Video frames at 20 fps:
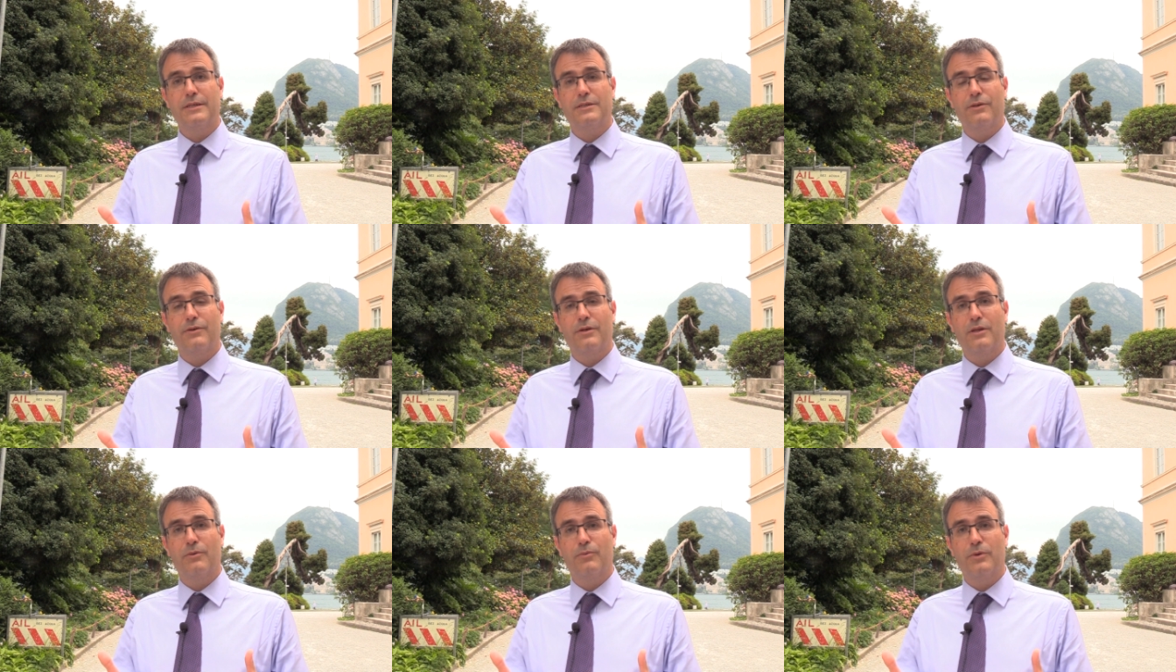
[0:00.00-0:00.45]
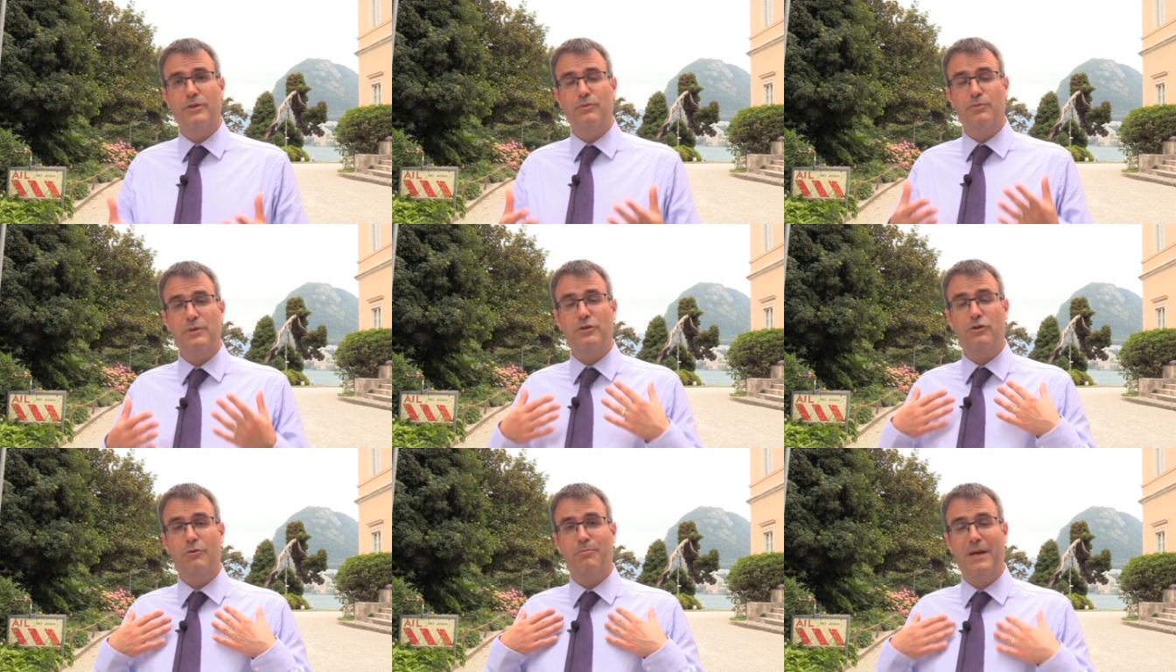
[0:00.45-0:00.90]
So in other words,
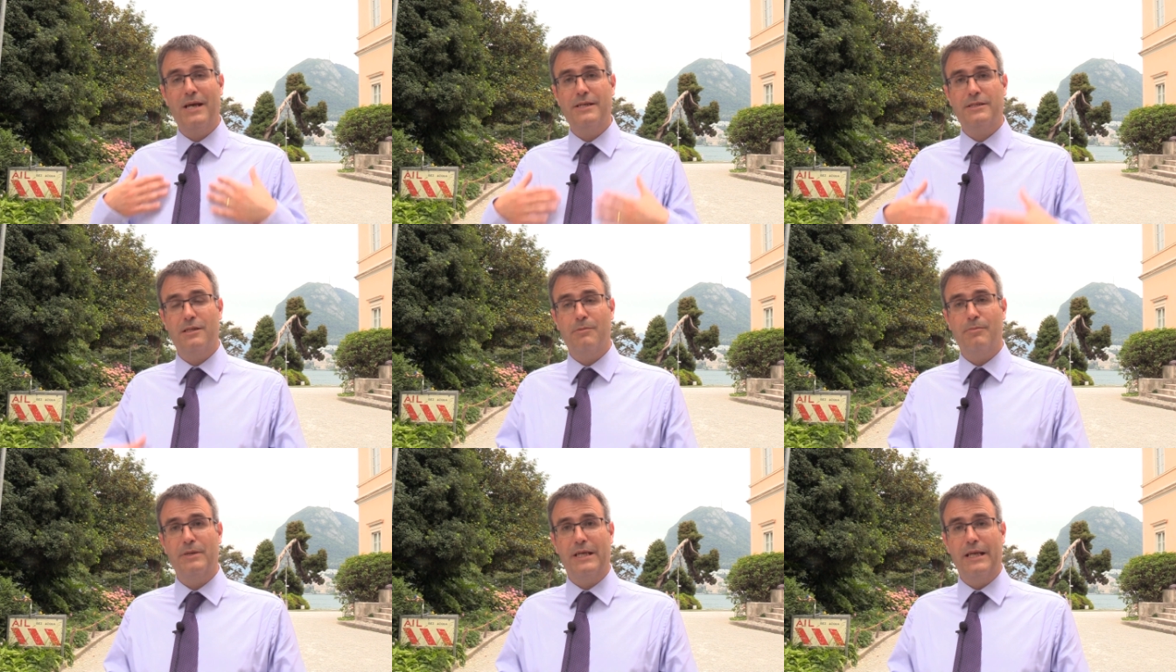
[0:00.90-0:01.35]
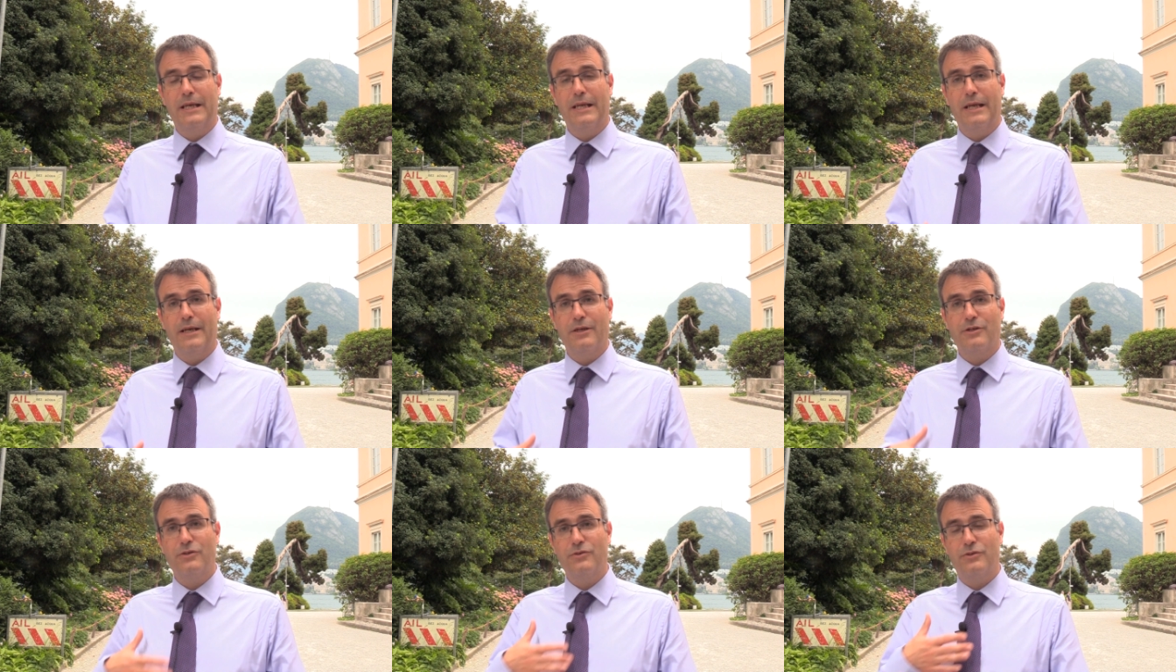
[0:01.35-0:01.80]
we do a PET at the
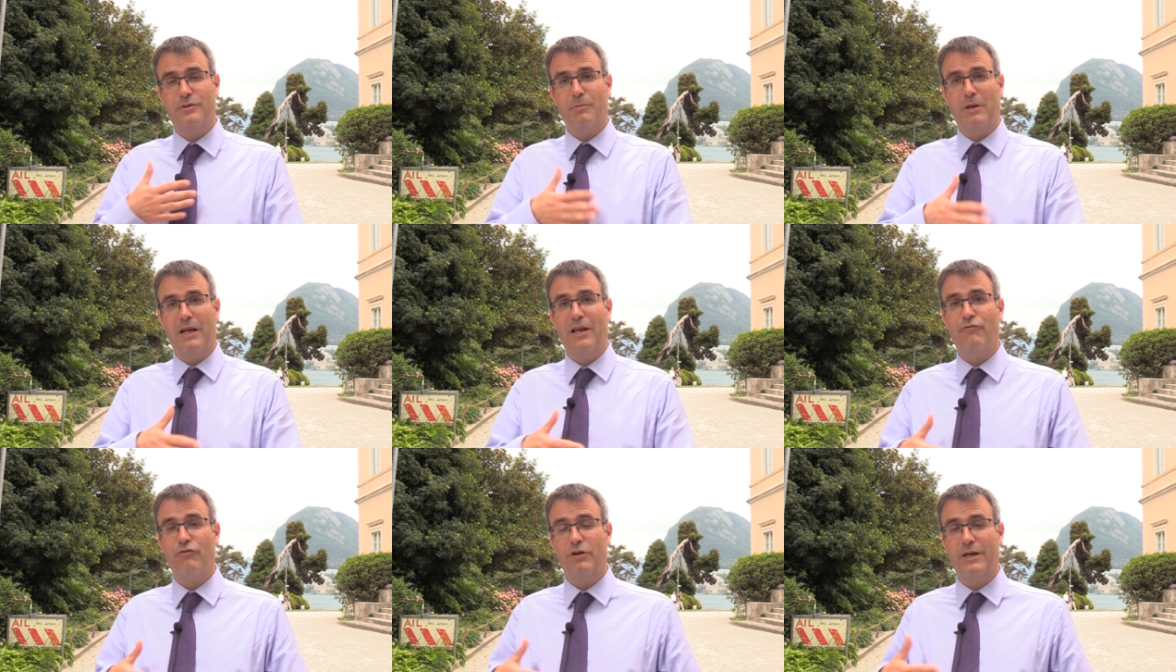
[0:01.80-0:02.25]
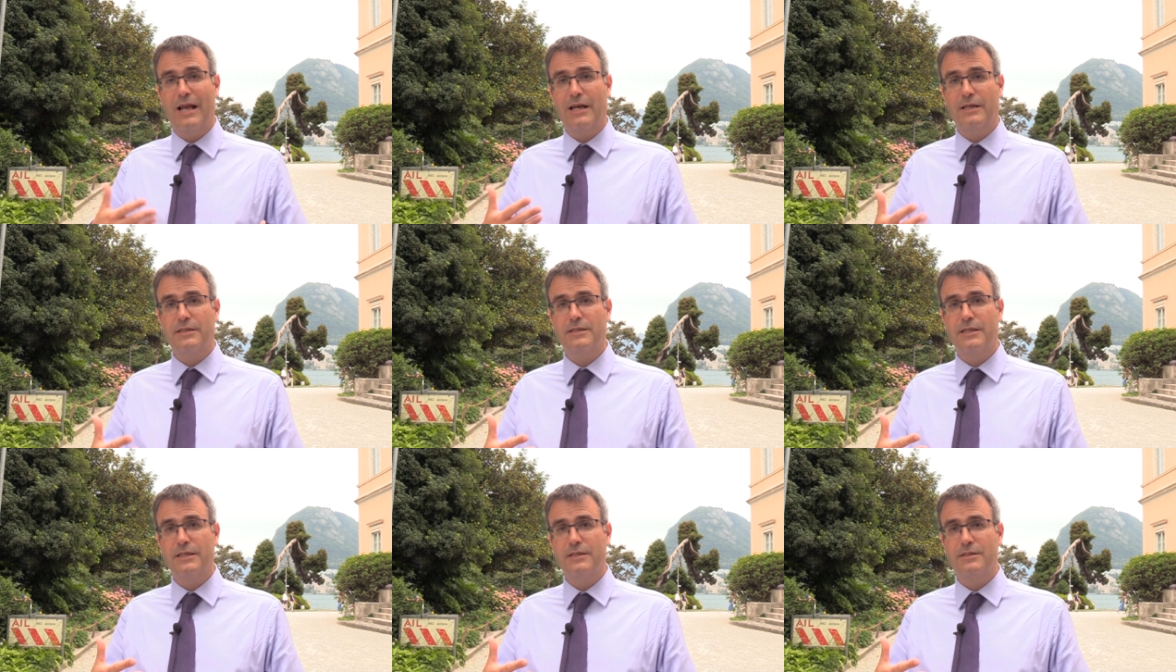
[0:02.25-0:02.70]
beginning, do some clever
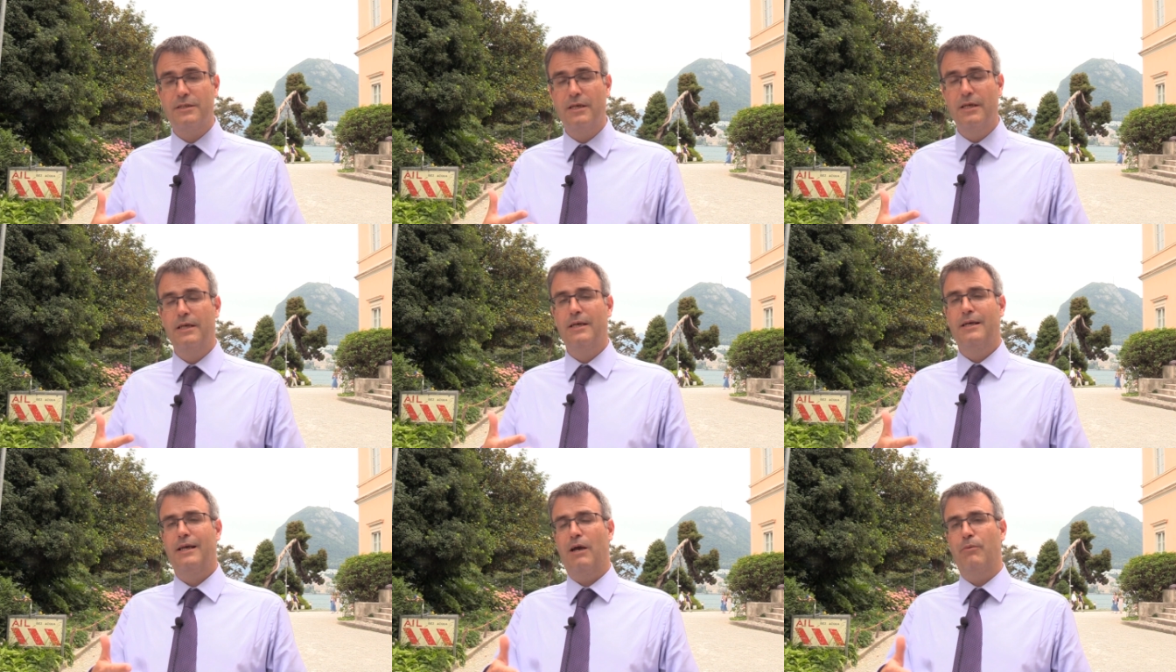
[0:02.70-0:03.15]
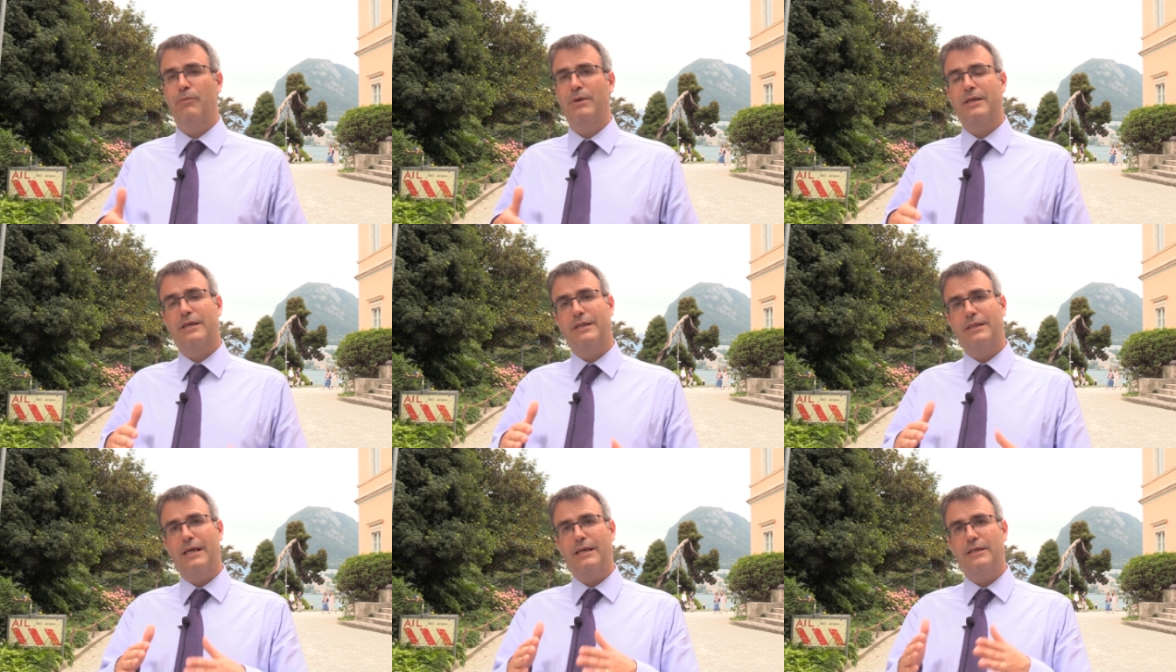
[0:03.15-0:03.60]
analysis, and we
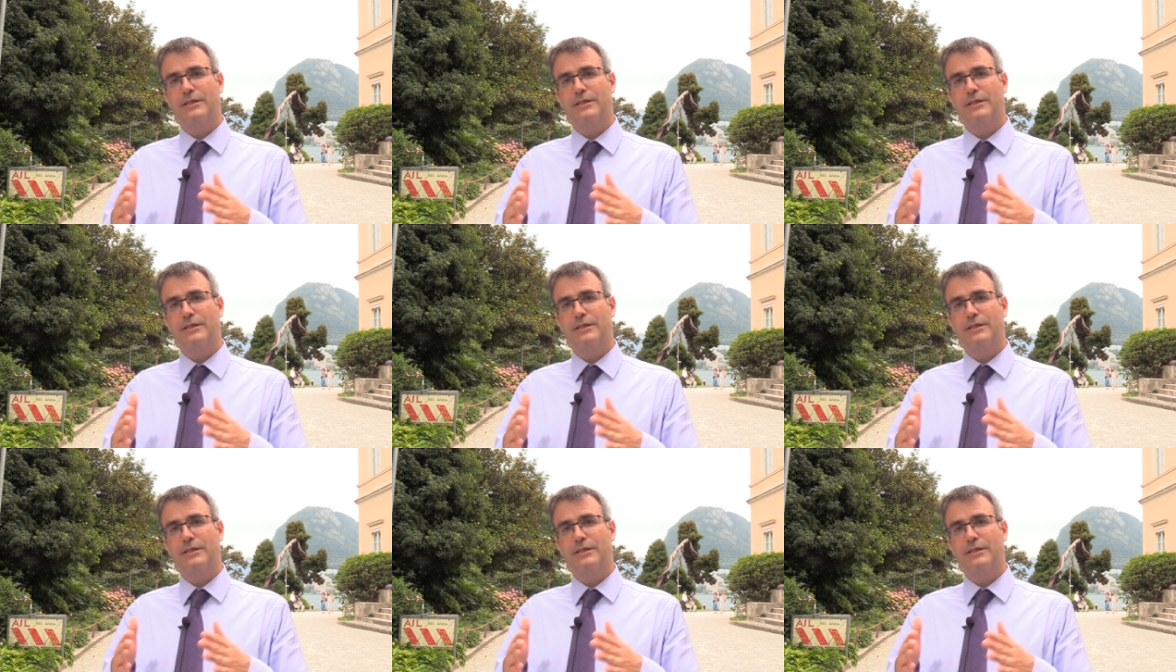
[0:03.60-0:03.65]
can then